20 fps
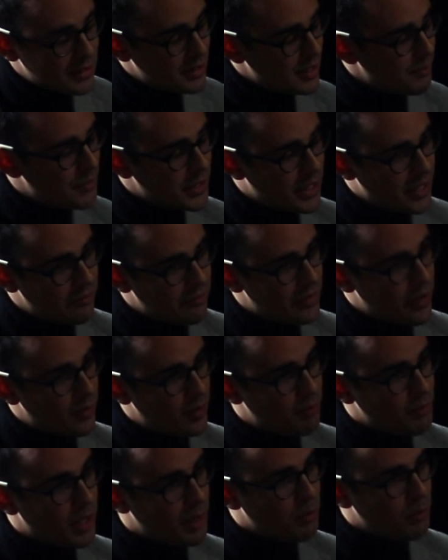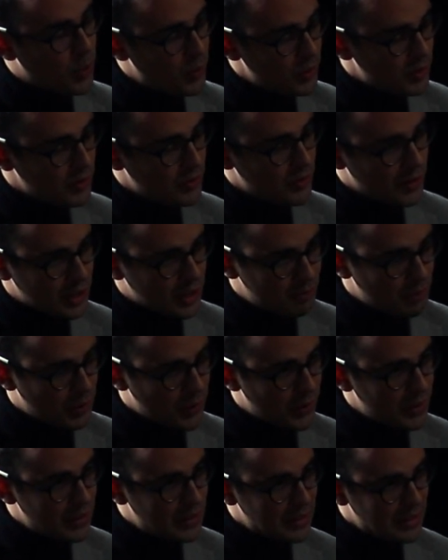something I found in my personal
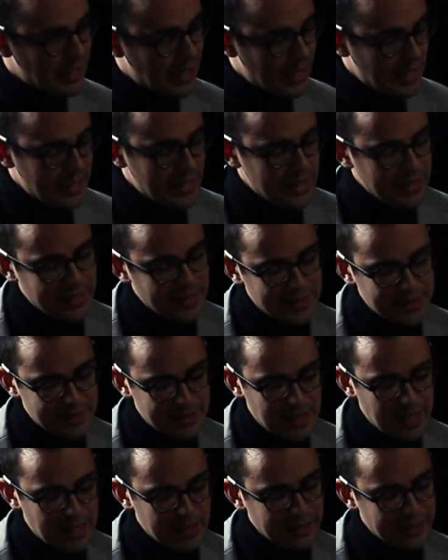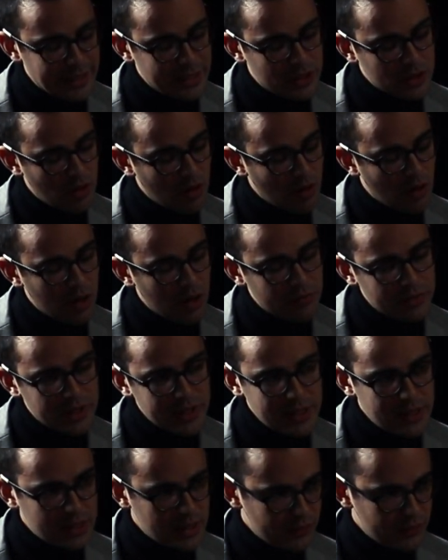experience, is that it's
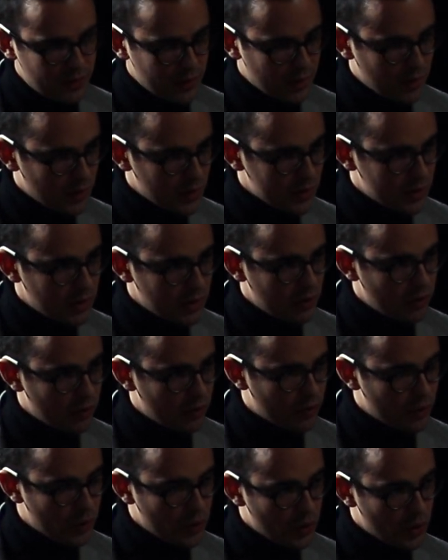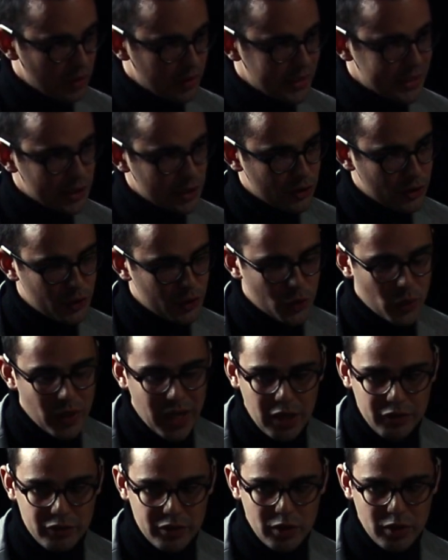often difficult for listeners who
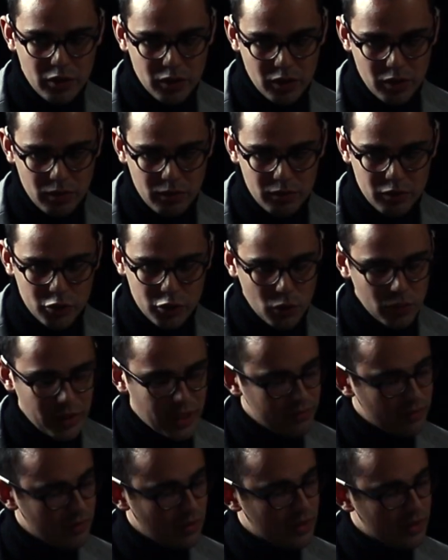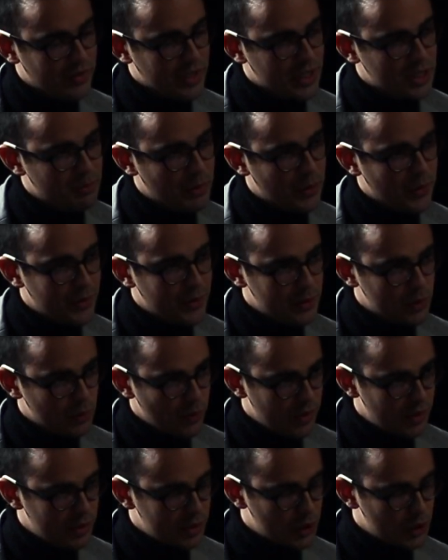don't have a lot of experience
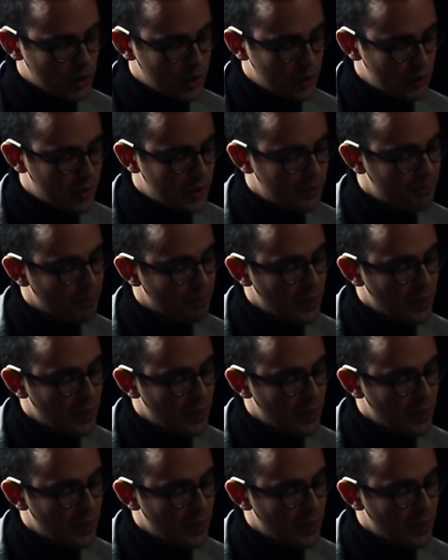with this genre.